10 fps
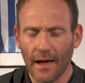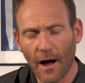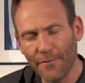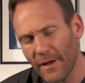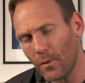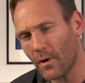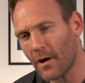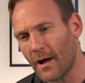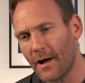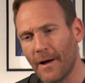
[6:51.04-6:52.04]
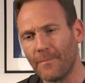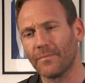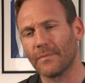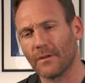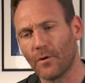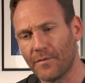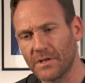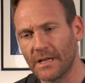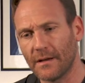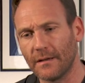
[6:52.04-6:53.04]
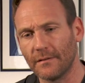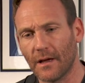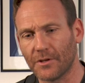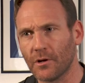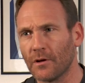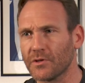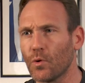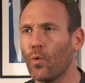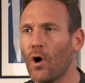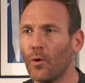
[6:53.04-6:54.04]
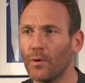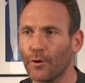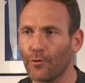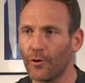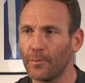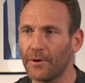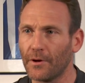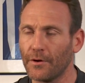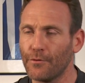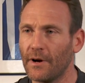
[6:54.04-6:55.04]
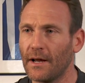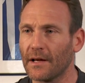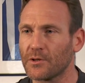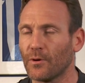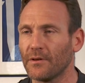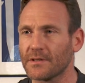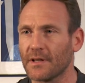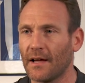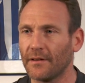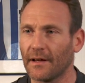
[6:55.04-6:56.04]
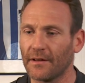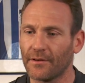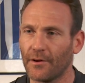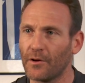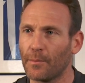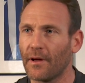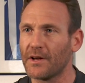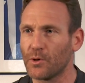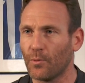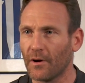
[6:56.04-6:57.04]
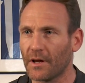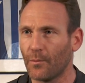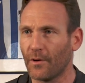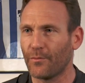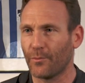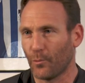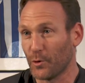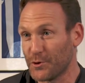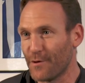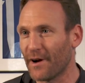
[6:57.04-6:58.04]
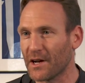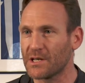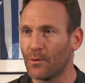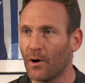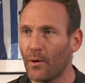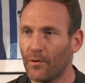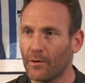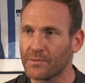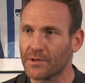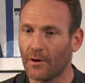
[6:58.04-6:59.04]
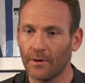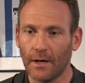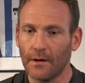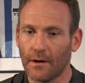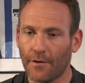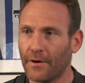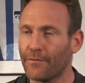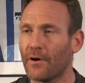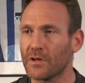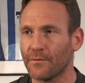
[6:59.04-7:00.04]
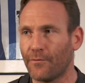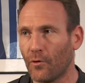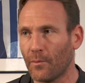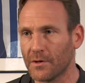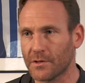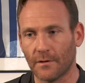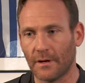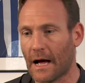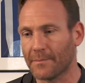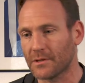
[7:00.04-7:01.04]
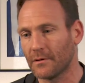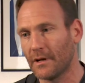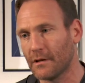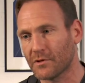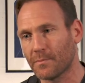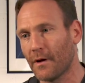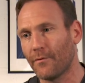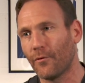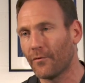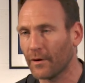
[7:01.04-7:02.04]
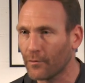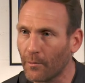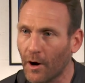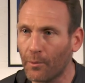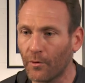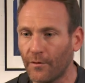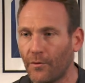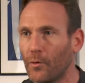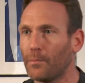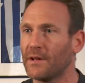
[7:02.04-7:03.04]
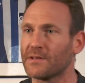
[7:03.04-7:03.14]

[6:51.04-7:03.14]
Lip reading: Yeah, I think obviously a chance to work with a group. You know, you really get to understand and get to know the players you're working with once you've actually worked with them. So I think first and foremost, the absolutely respectful thing from my point of view would be